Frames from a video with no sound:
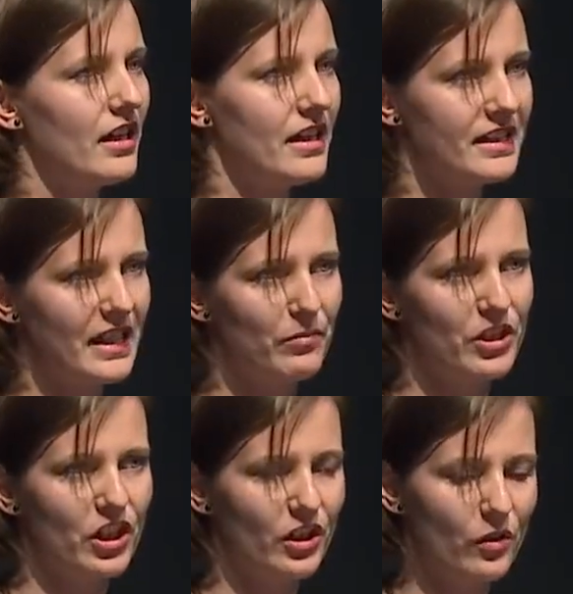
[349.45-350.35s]

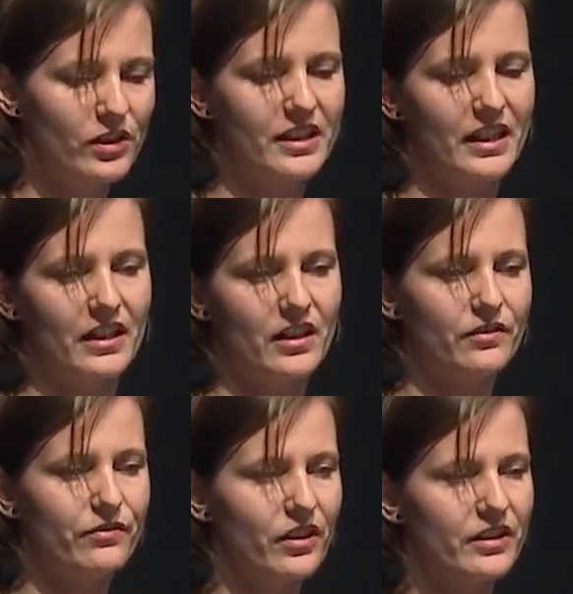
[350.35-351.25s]
establish a gold
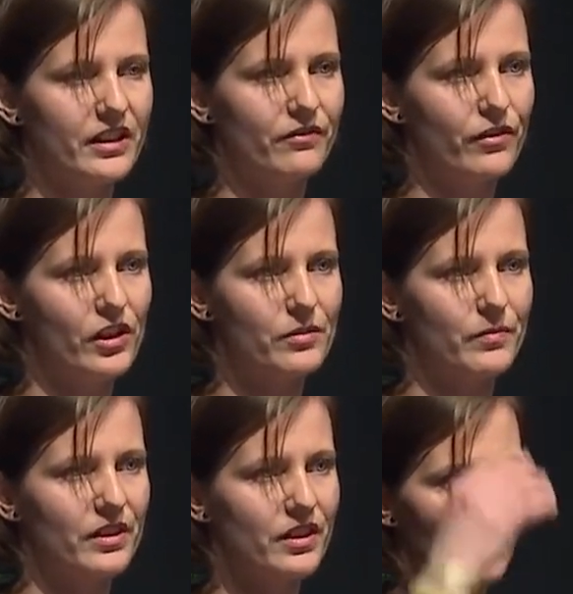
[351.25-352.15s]
standard for the
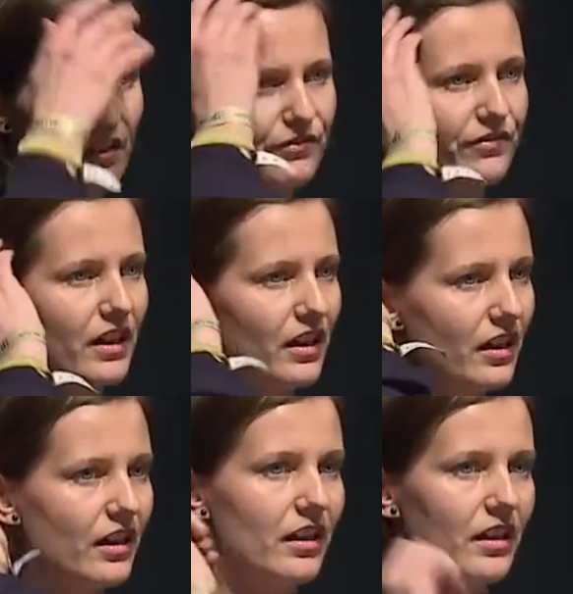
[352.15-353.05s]
enforcement of
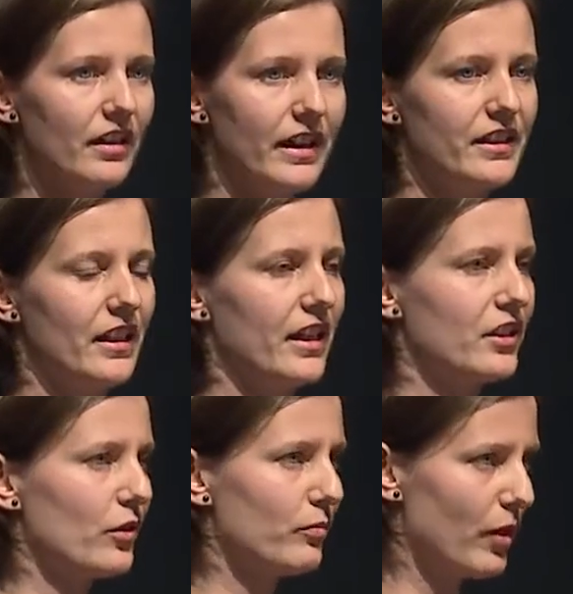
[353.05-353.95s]

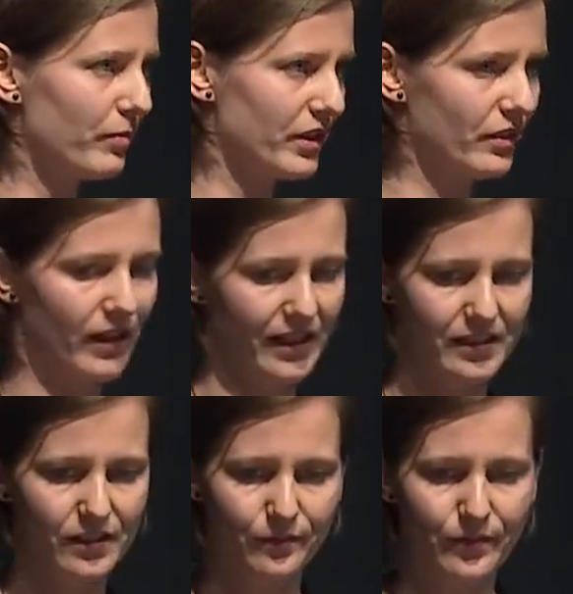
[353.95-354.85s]
intellectual property
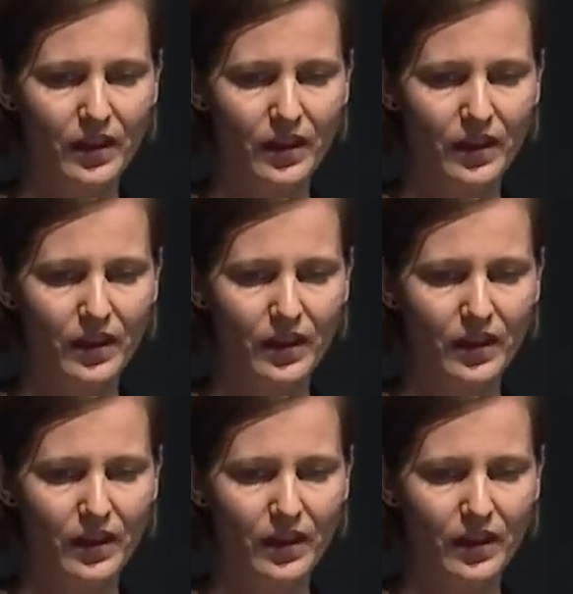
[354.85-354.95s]
rights.